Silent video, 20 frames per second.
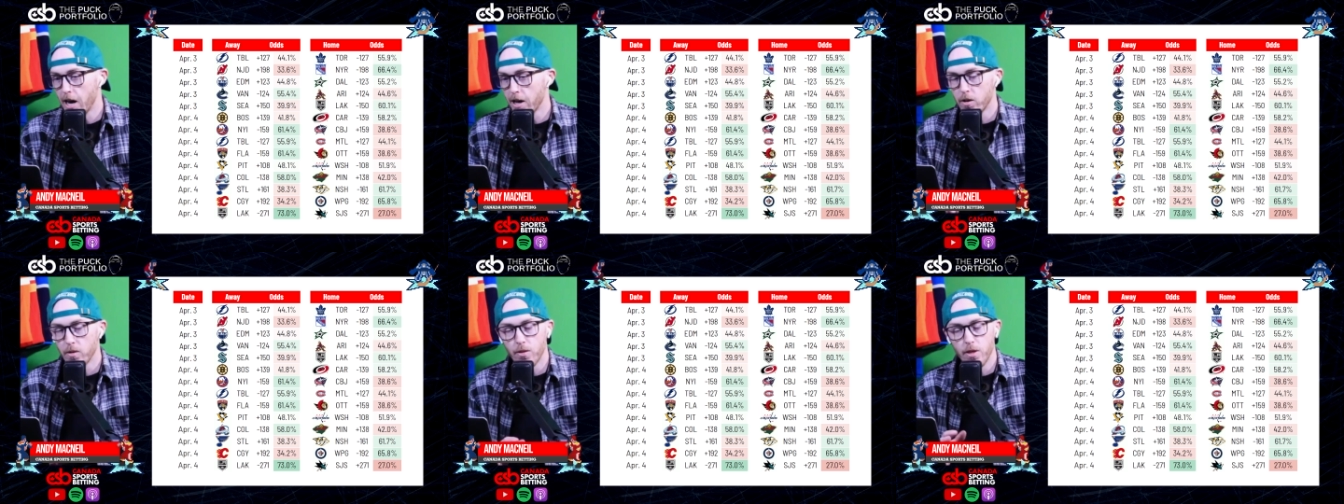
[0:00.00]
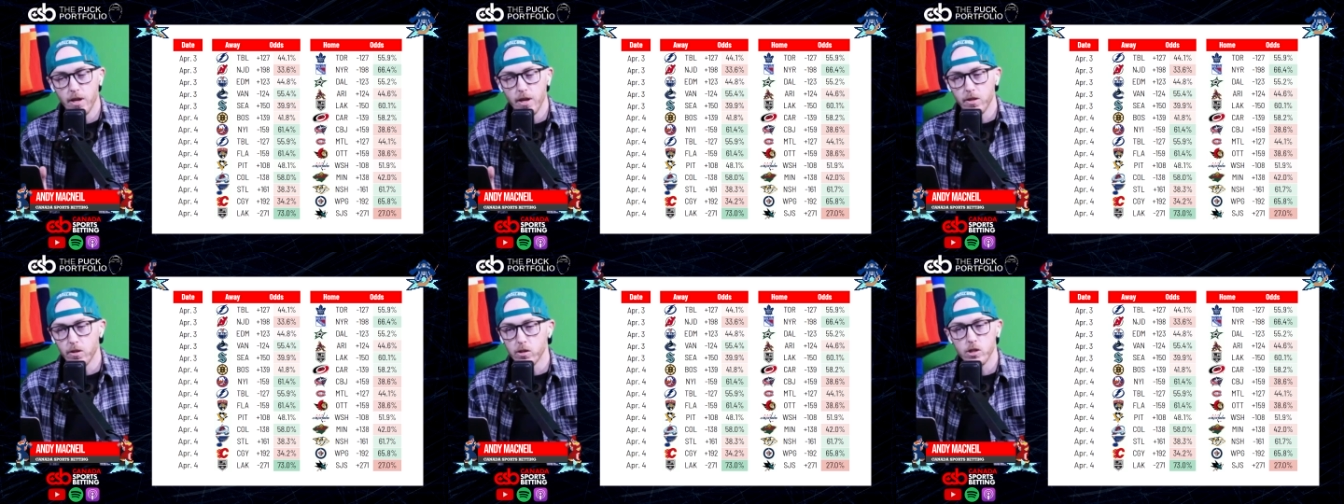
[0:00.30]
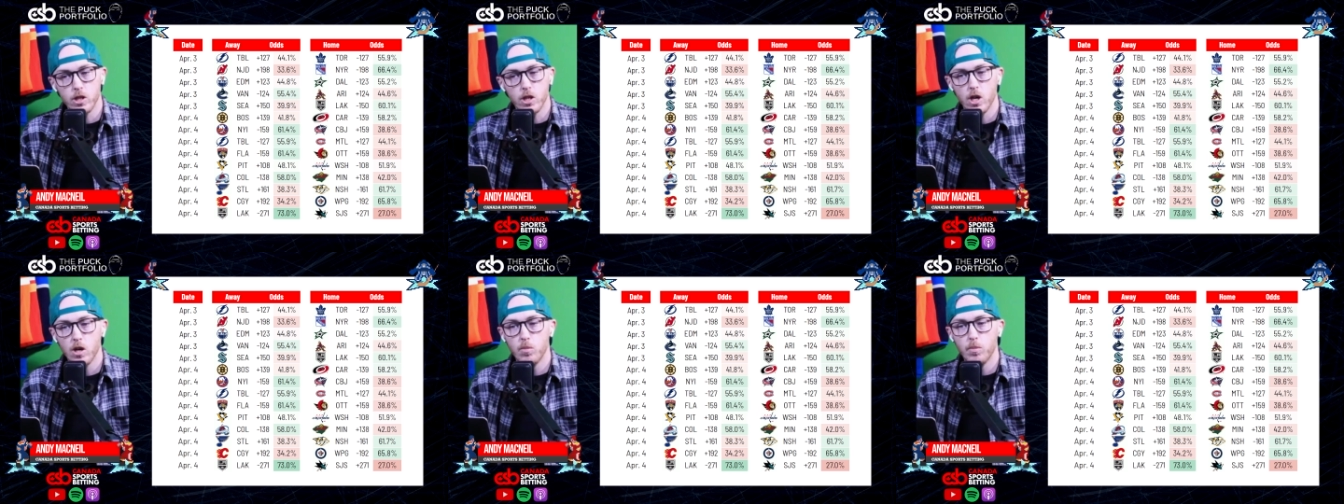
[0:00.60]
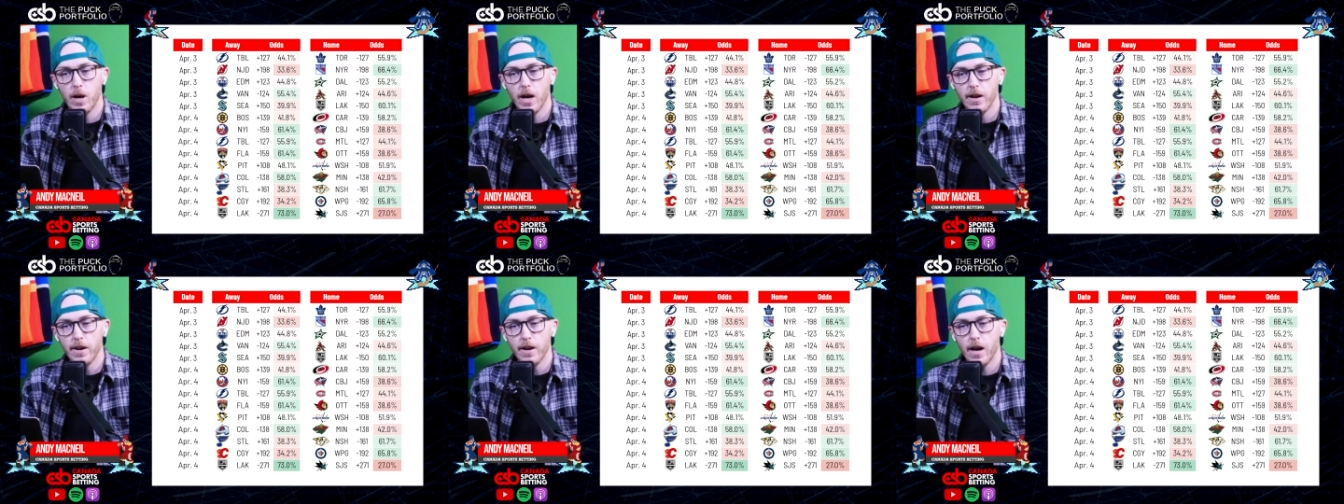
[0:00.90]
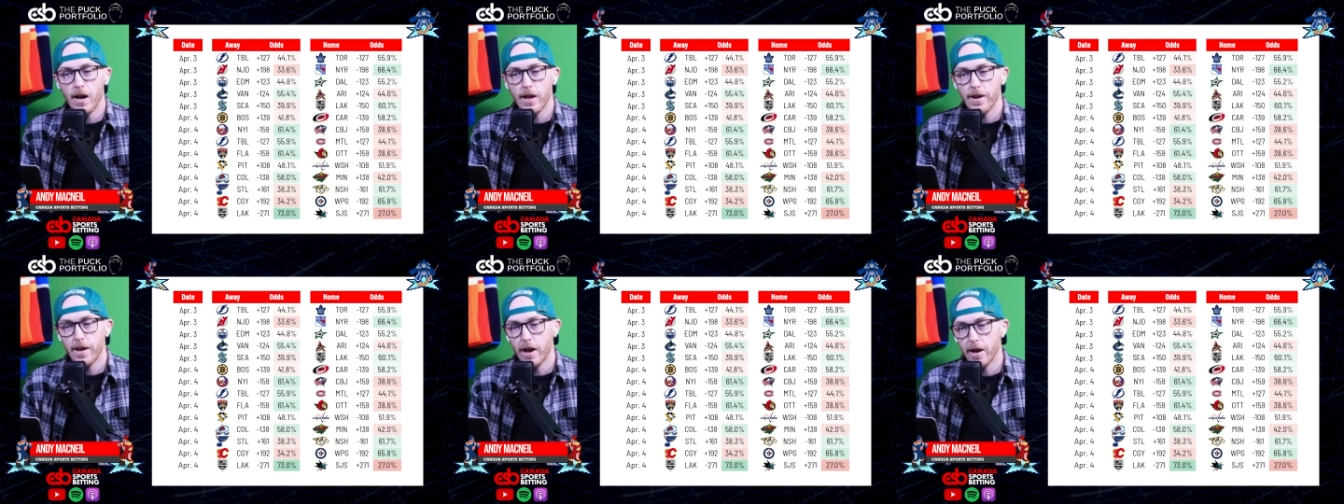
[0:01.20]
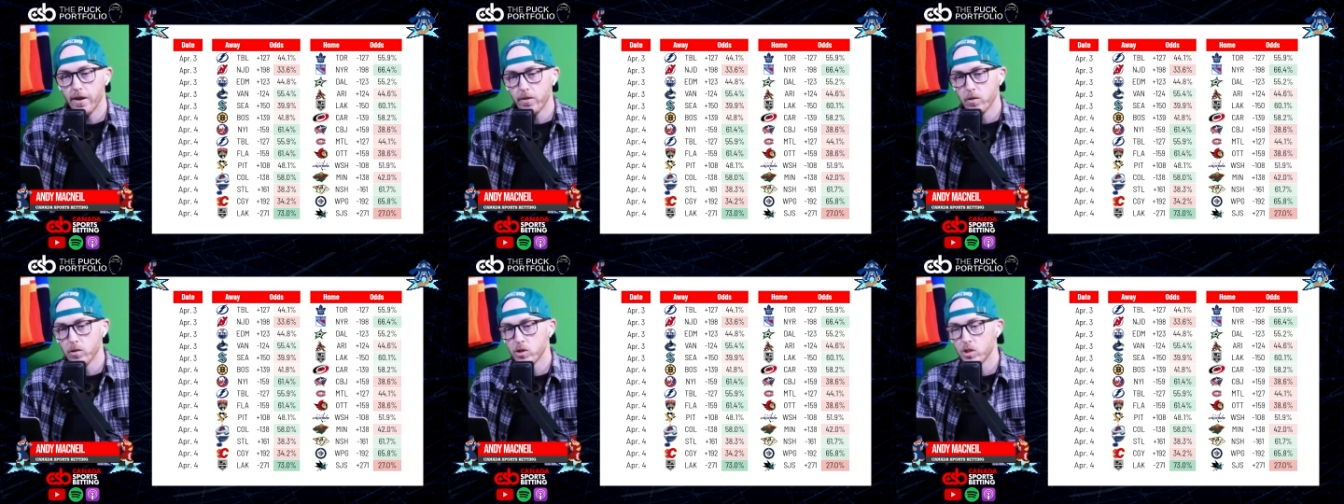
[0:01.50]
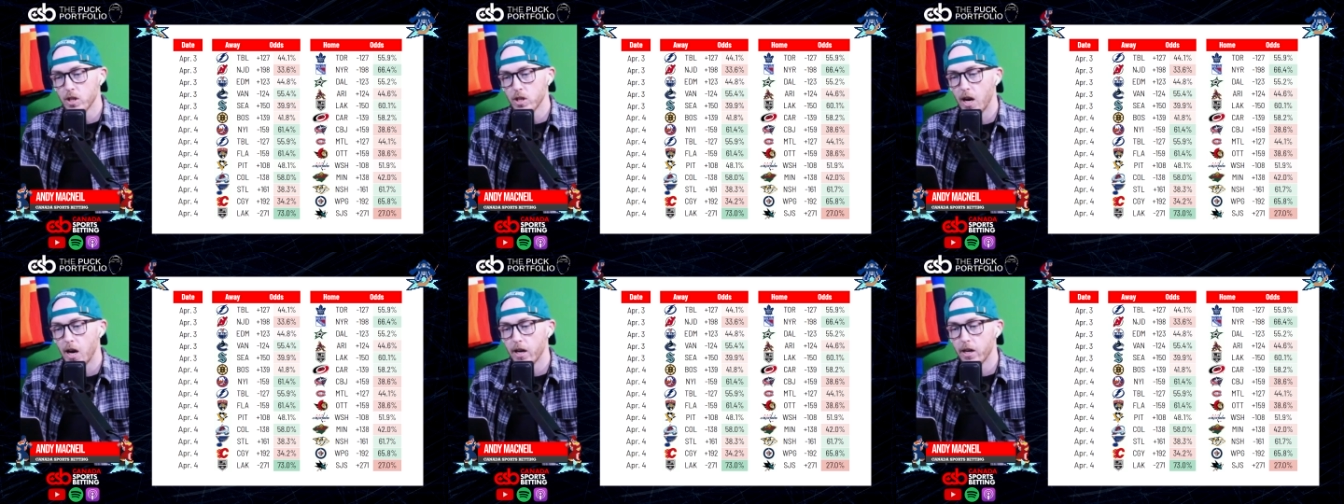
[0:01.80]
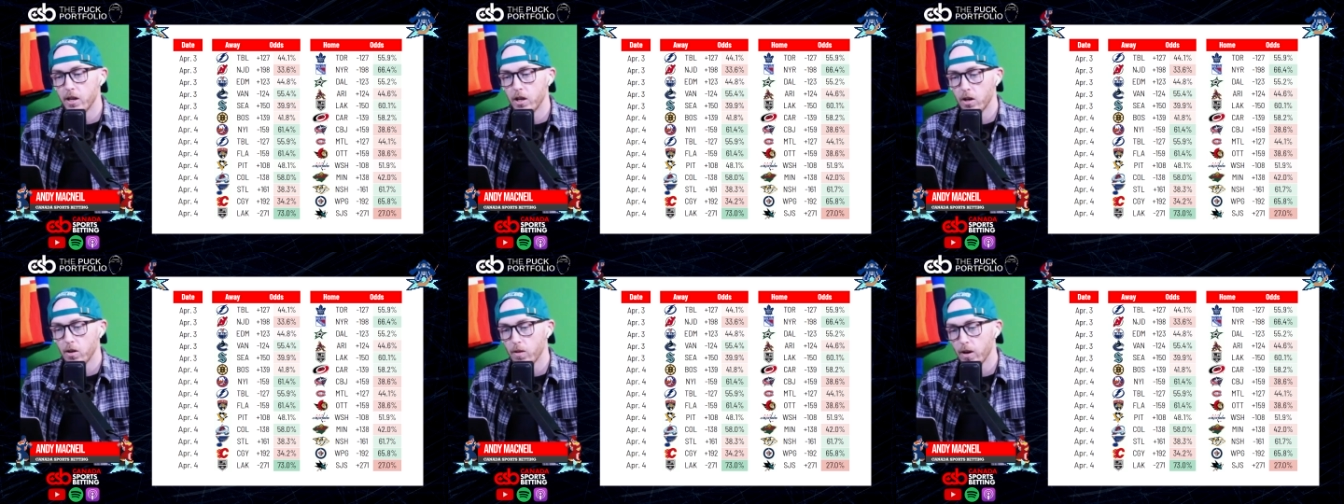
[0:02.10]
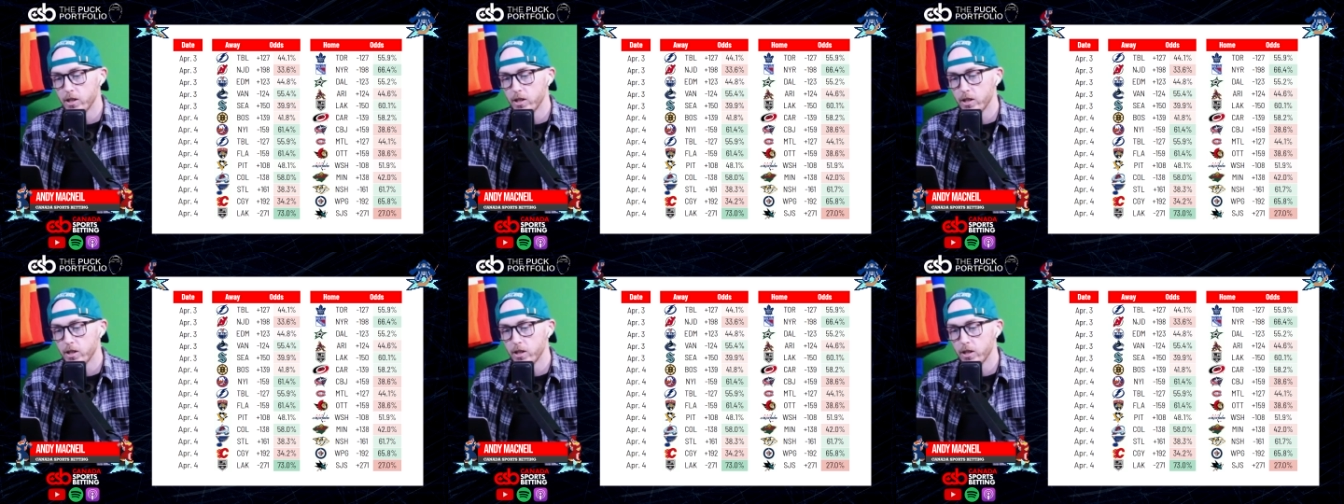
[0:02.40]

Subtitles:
don't think there's a good bet on either side here.